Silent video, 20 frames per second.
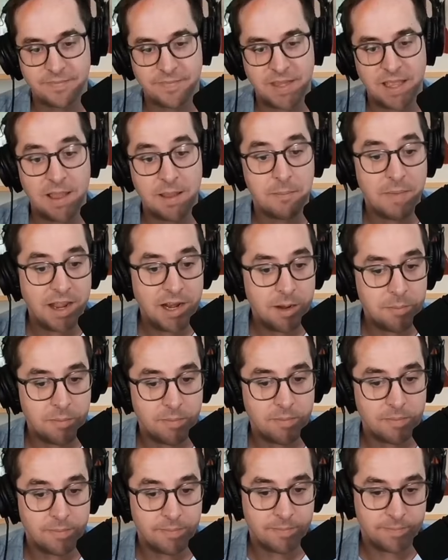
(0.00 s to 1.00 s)
four,
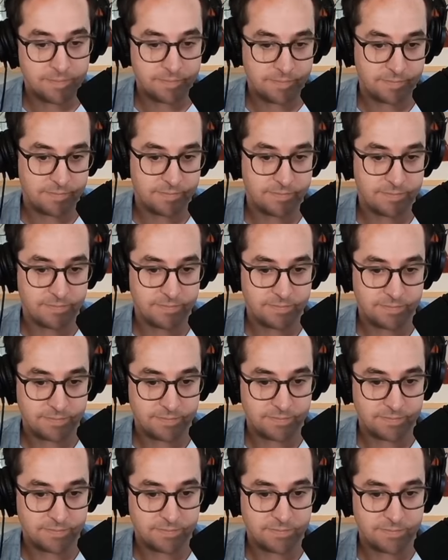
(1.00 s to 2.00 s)
what?
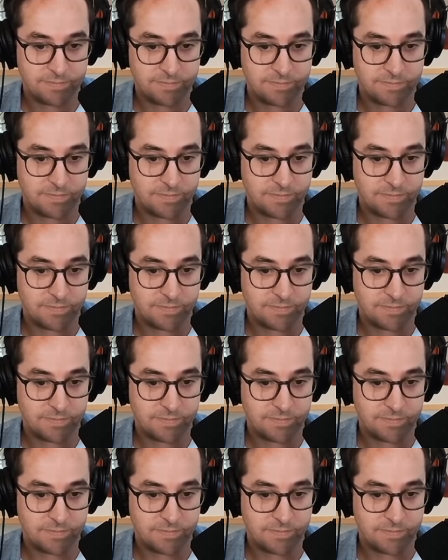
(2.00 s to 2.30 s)
What's that?